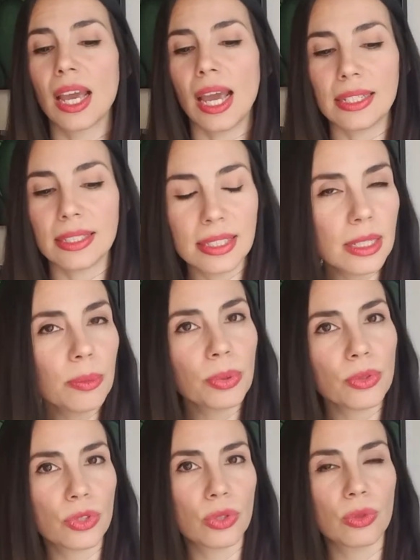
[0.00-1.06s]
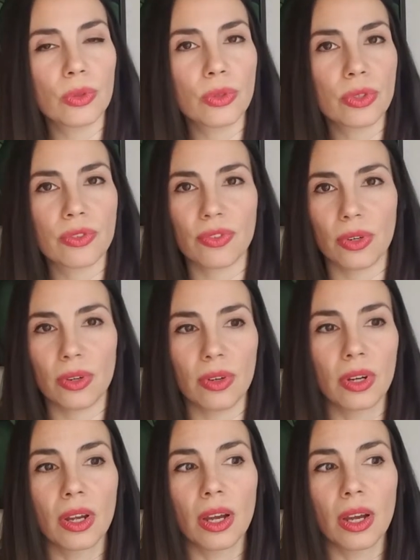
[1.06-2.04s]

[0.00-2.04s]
and deeper tools for